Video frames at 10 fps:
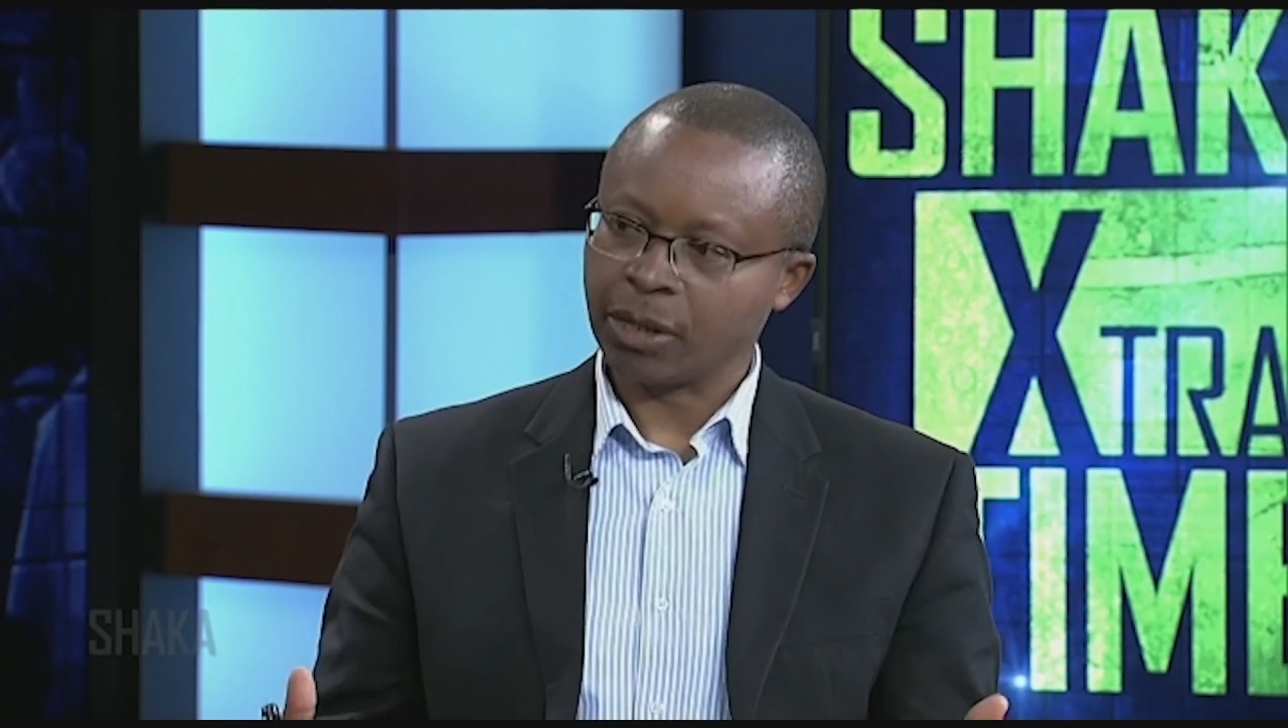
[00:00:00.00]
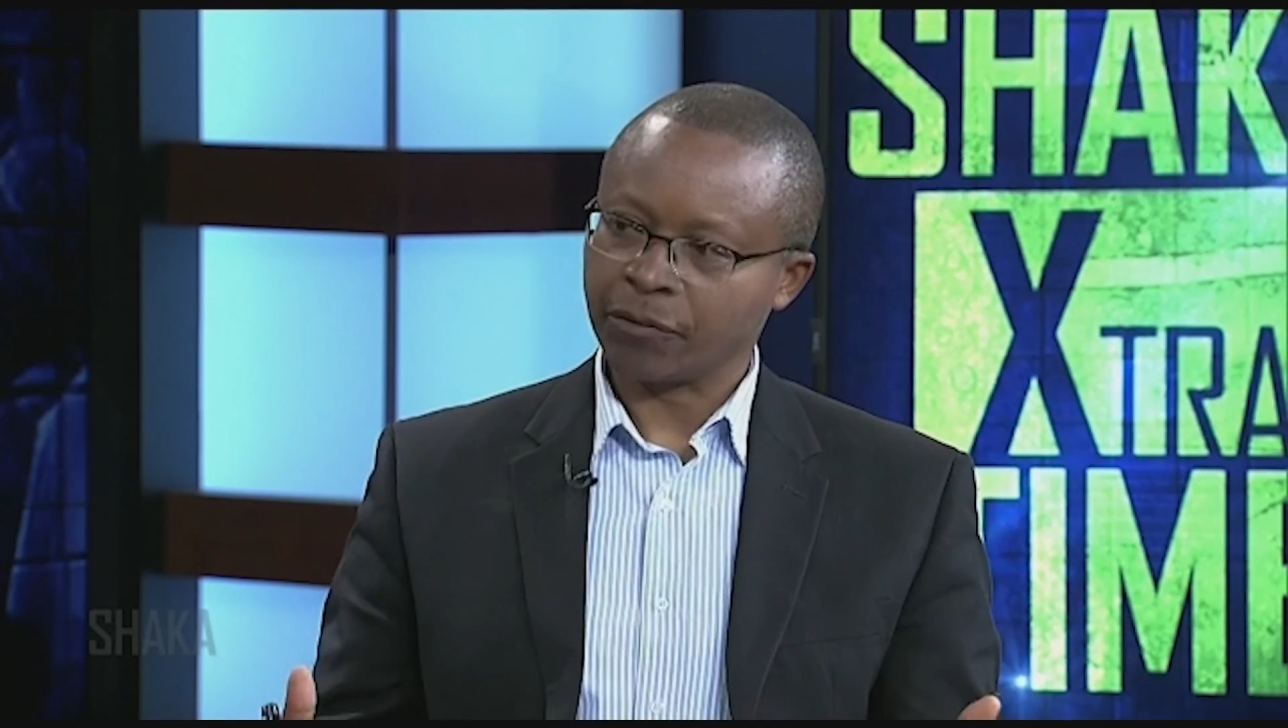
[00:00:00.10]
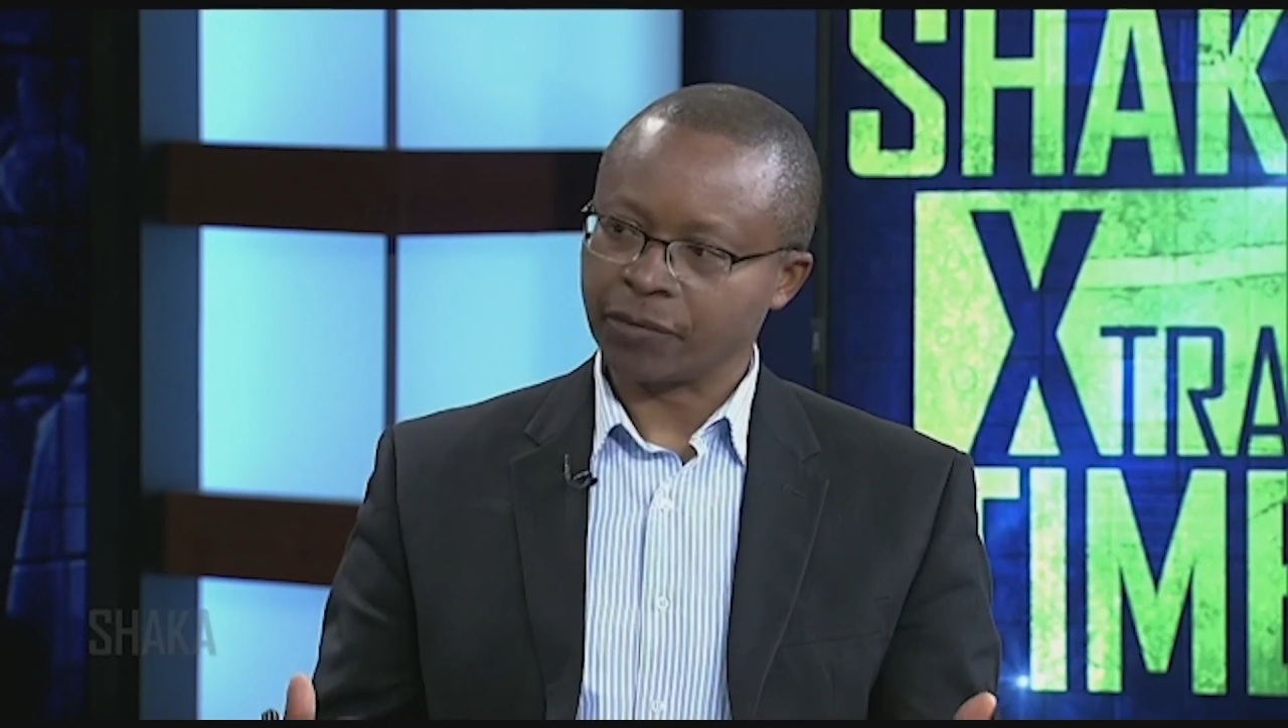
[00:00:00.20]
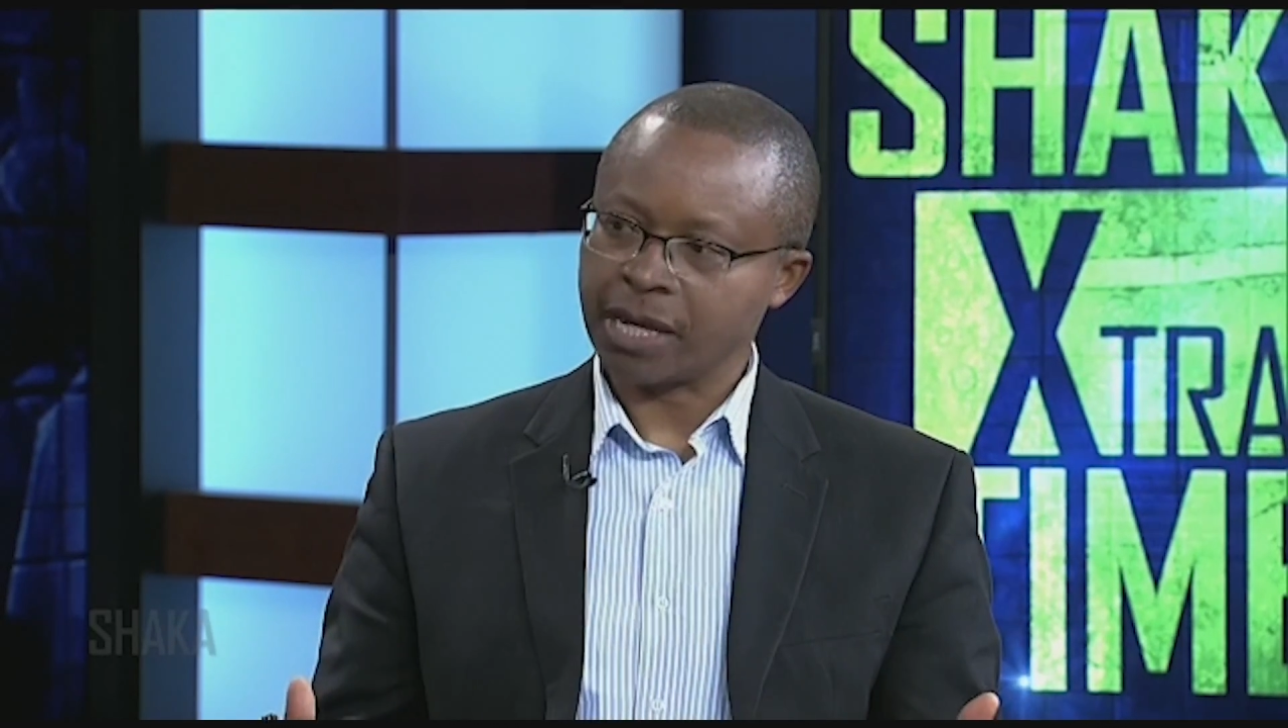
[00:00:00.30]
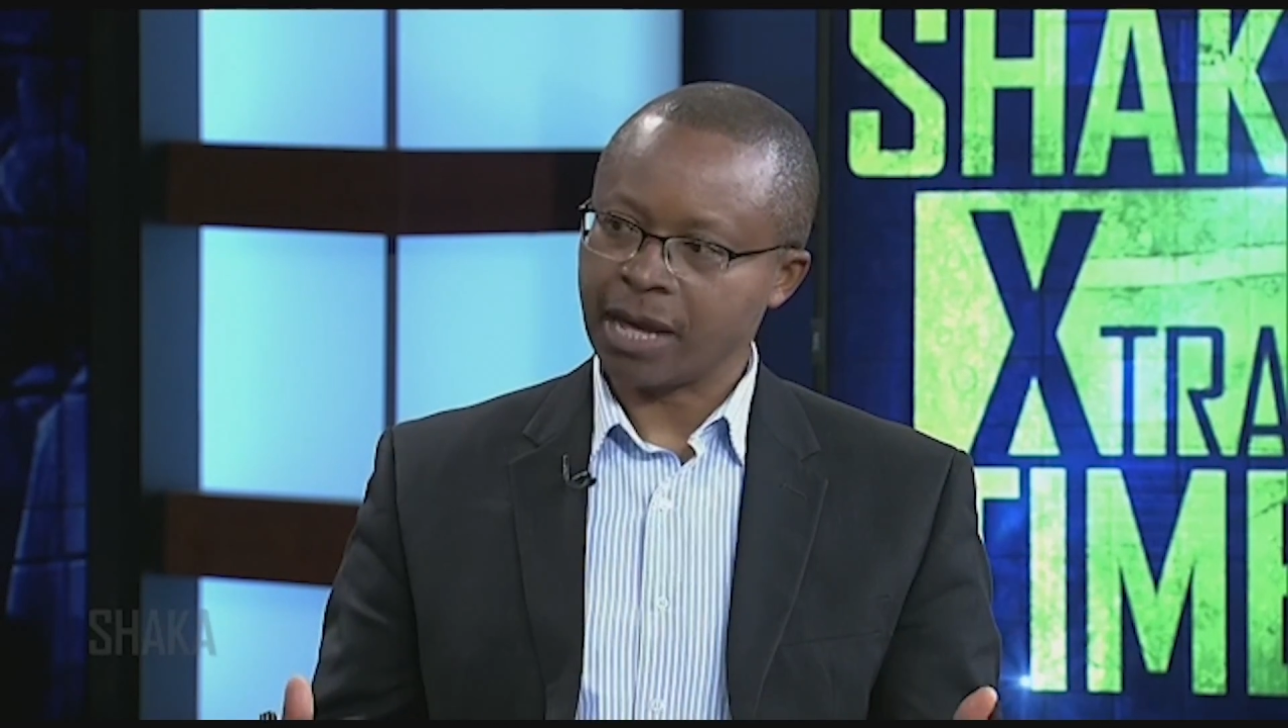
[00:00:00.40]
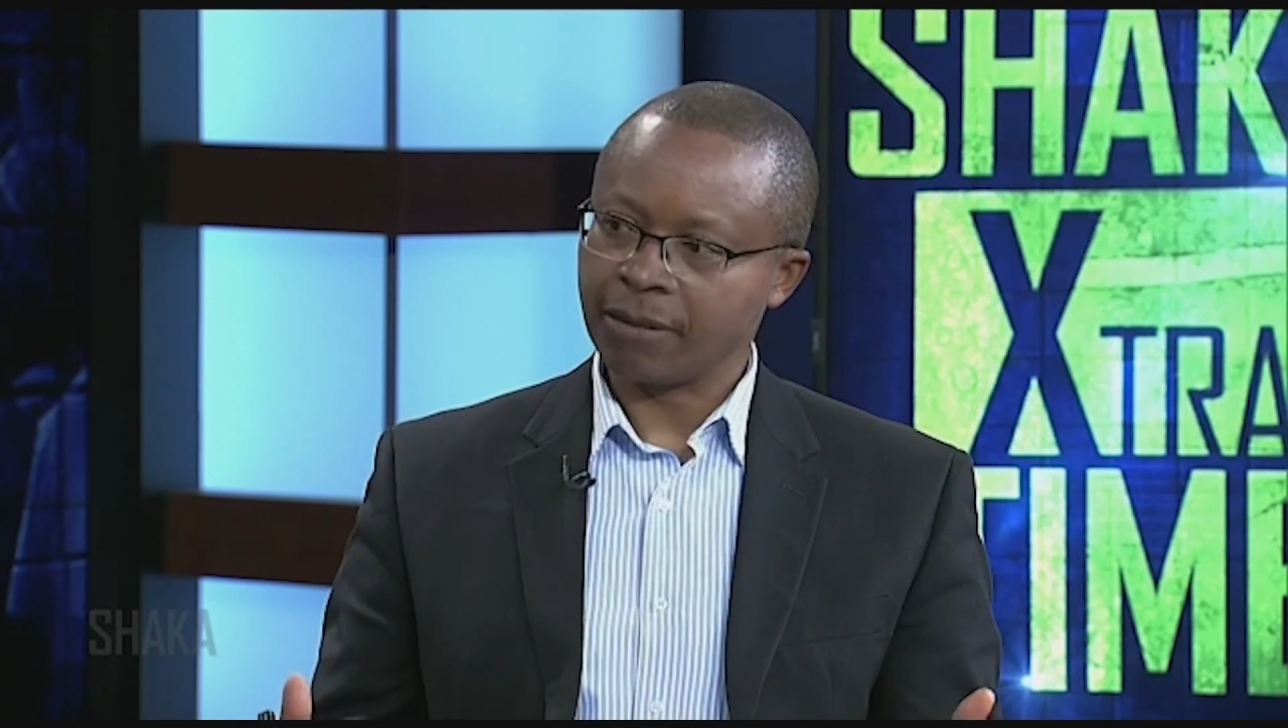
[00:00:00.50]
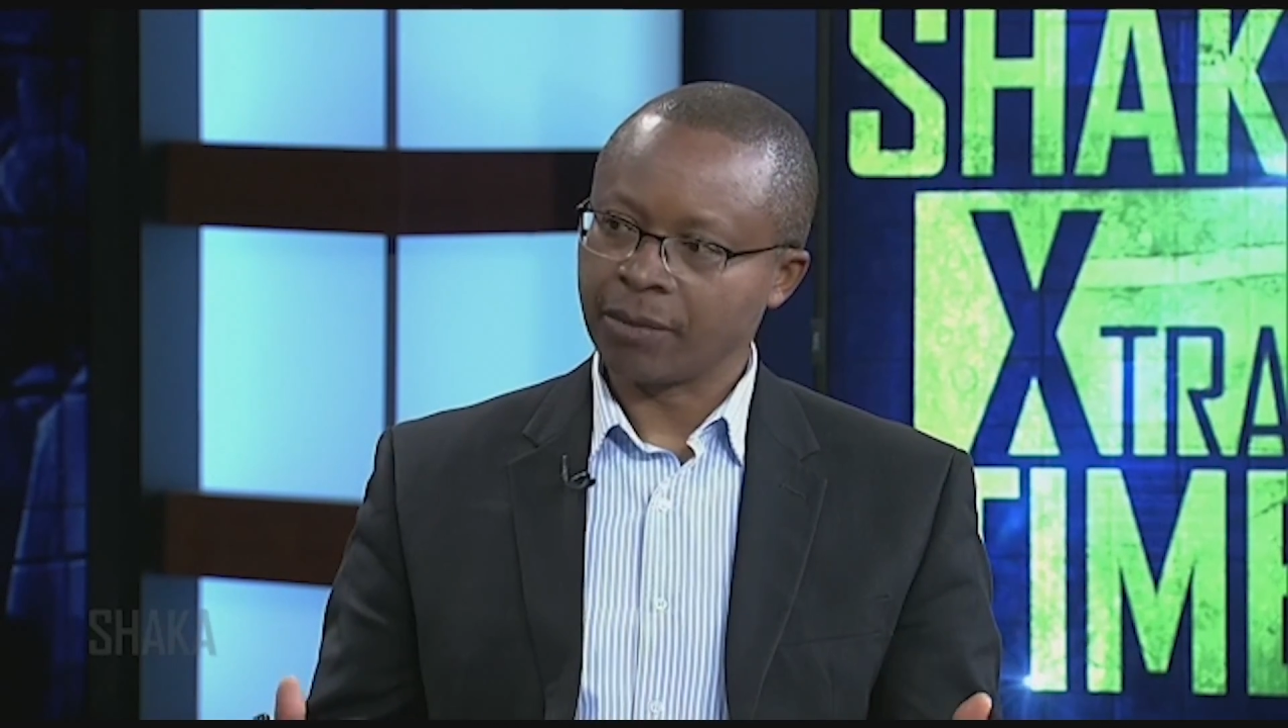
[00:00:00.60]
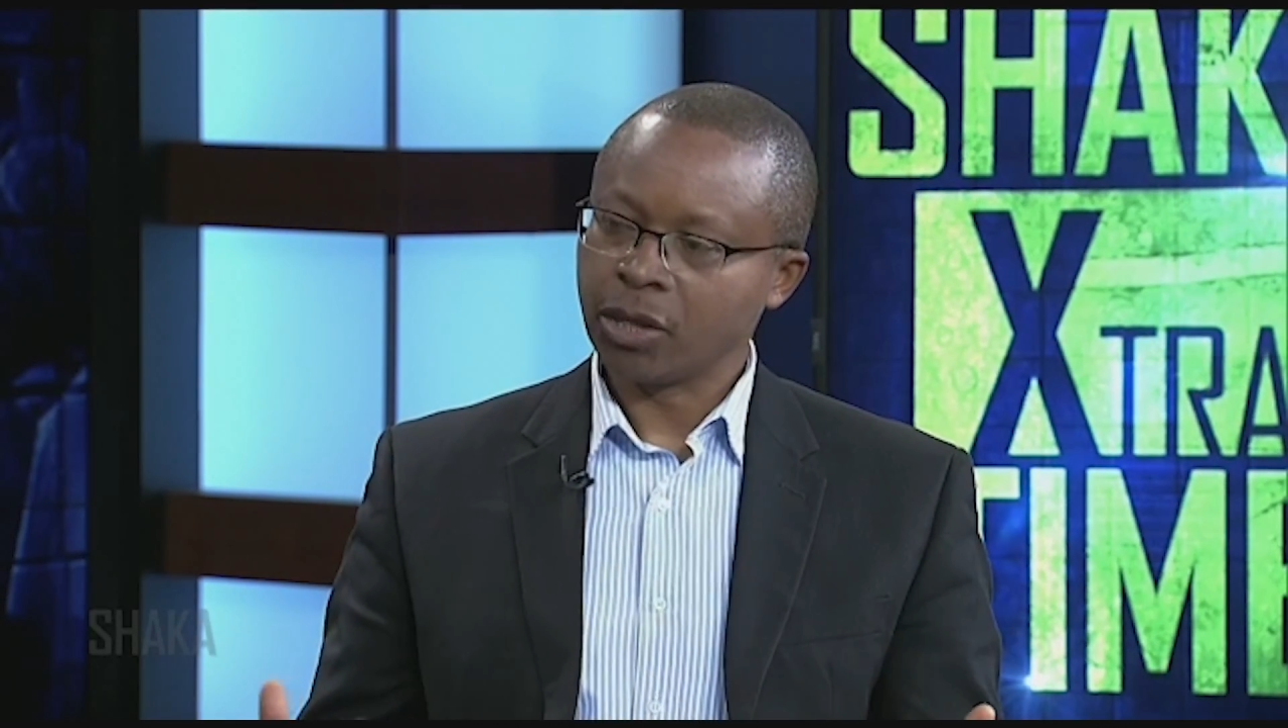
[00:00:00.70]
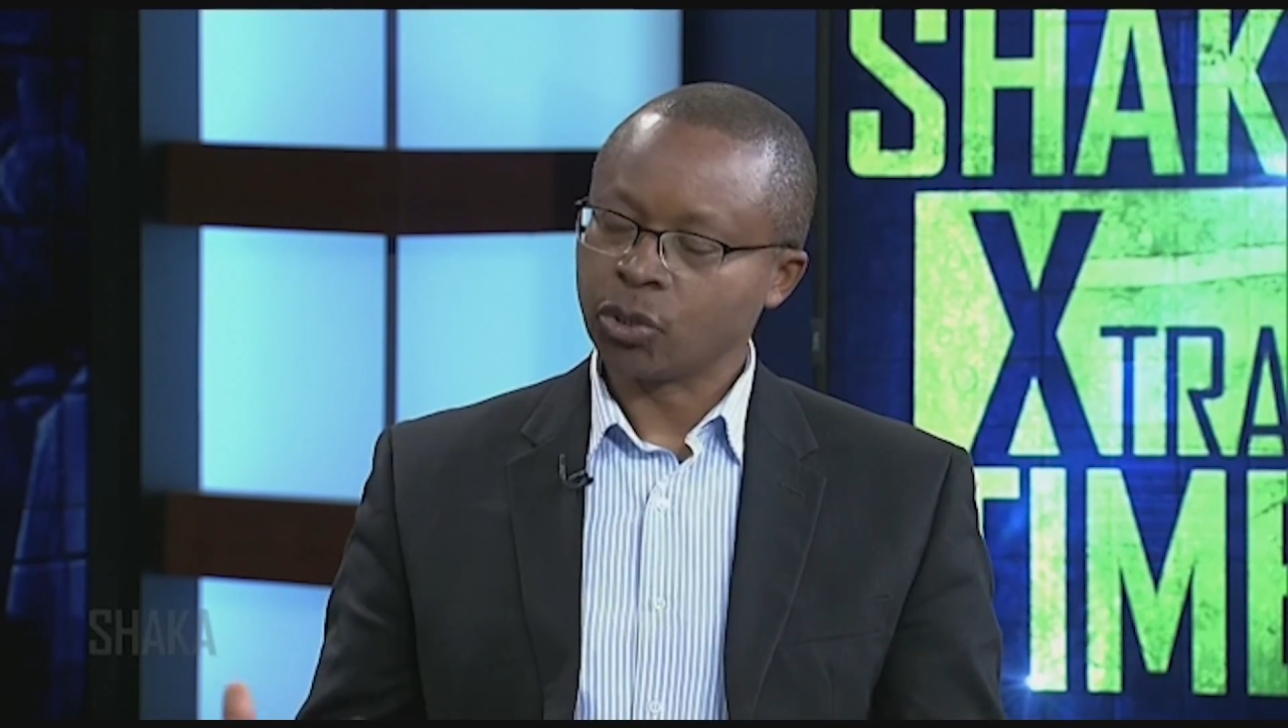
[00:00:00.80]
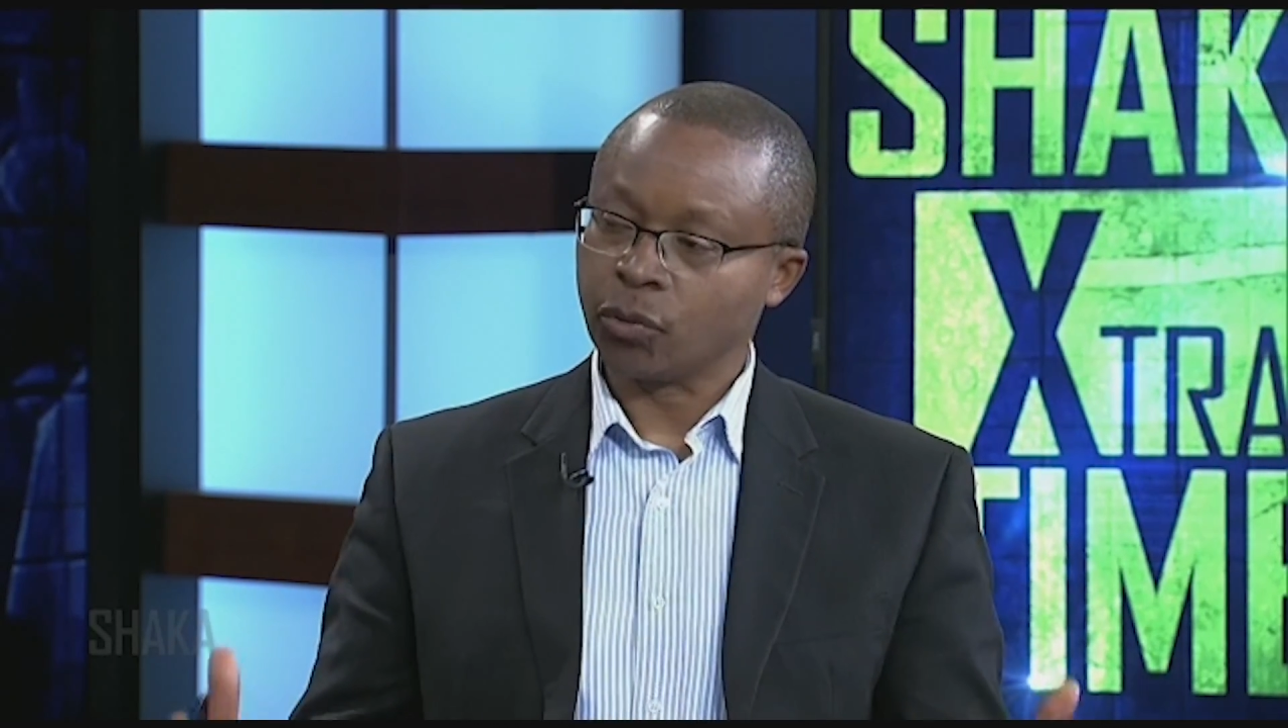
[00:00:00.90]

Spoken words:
amount of time